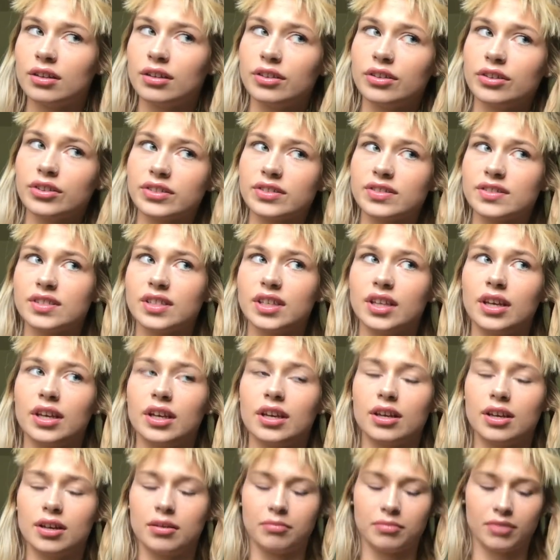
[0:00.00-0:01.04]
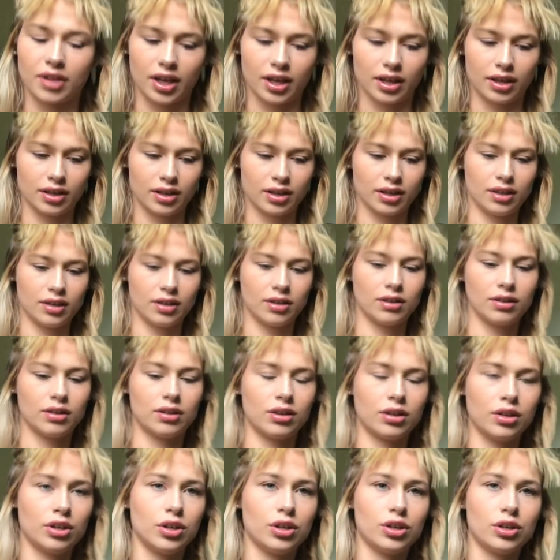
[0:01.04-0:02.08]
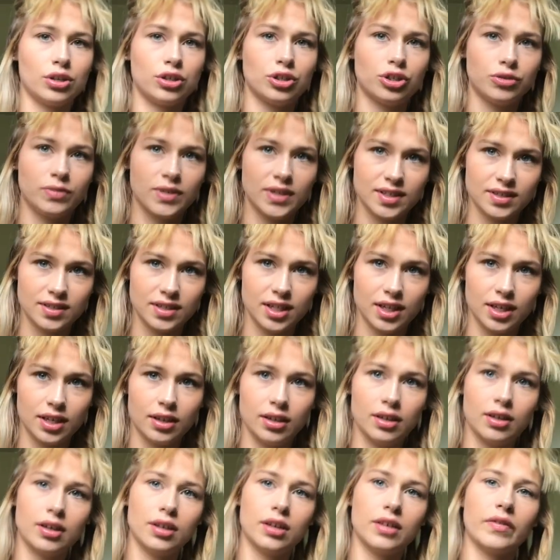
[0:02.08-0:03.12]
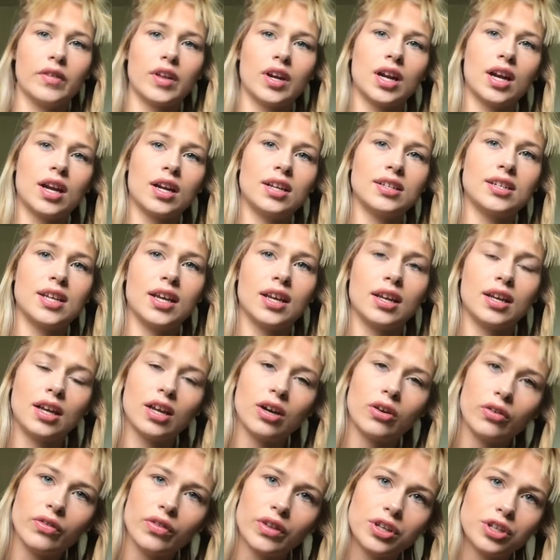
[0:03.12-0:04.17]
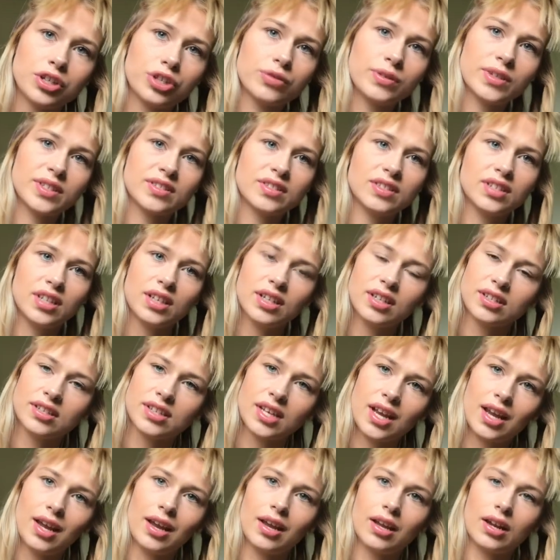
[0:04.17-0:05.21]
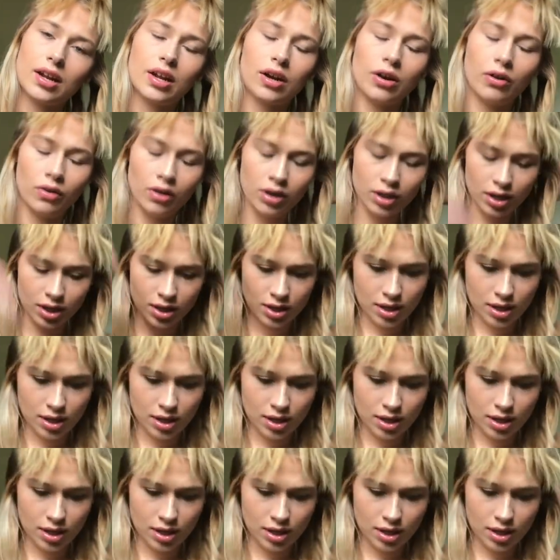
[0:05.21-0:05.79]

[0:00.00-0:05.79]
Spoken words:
you'll see I'm like twisting and then kind of taking out, and then twisting and taking it out.